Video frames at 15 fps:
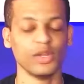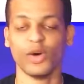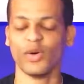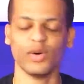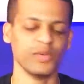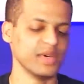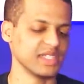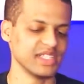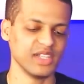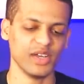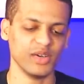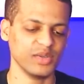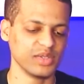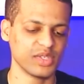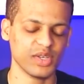No, it wasn't.
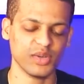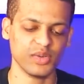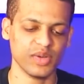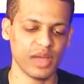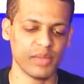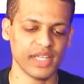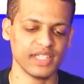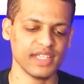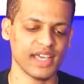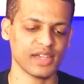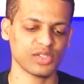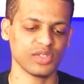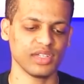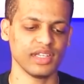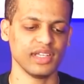No. So MIT
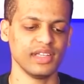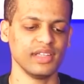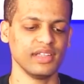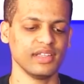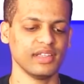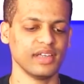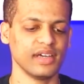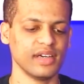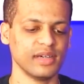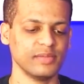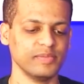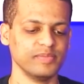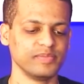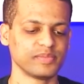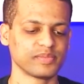actually
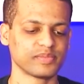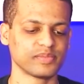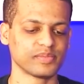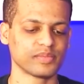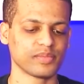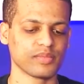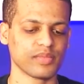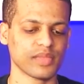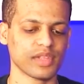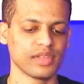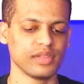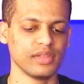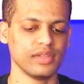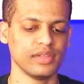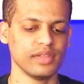um,
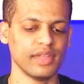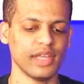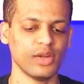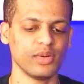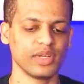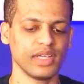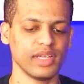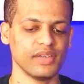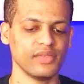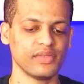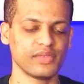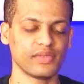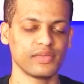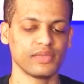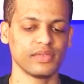they don't
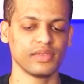give